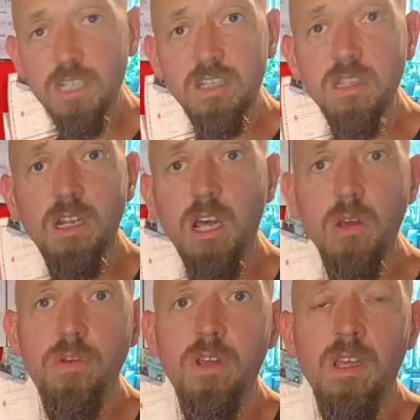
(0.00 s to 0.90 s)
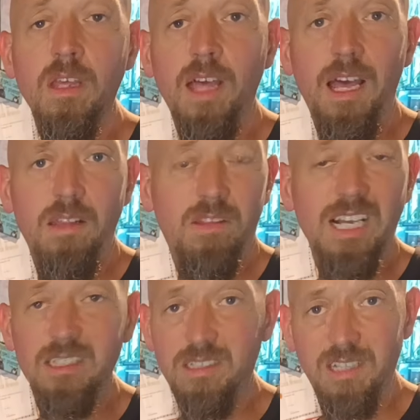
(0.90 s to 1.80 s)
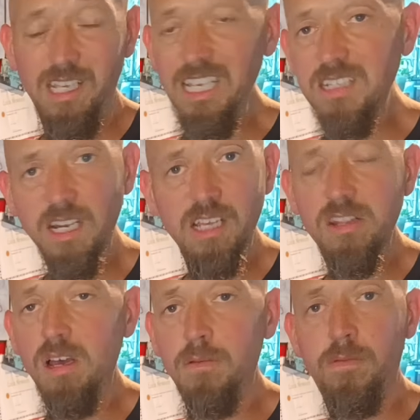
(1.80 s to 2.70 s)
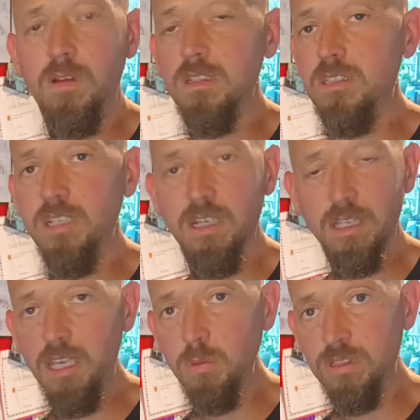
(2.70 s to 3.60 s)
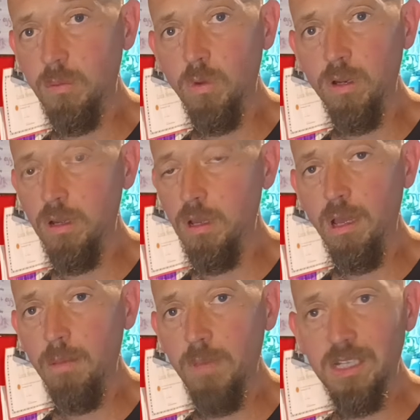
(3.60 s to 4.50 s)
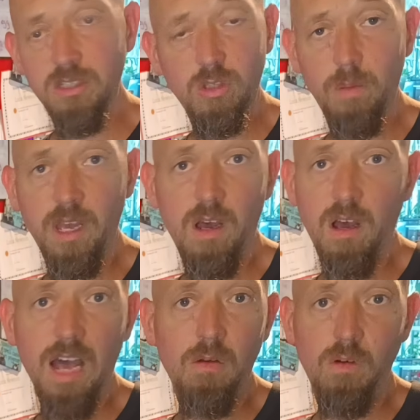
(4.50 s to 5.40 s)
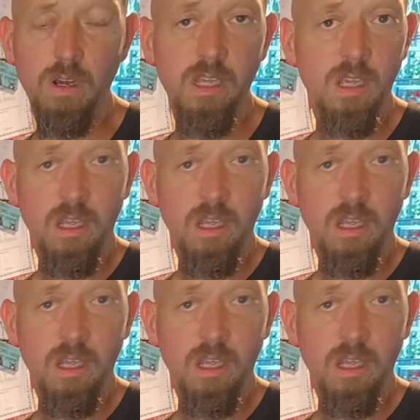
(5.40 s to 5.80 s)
it's under load, and that's easily enough to kill someone and stop their heart outright.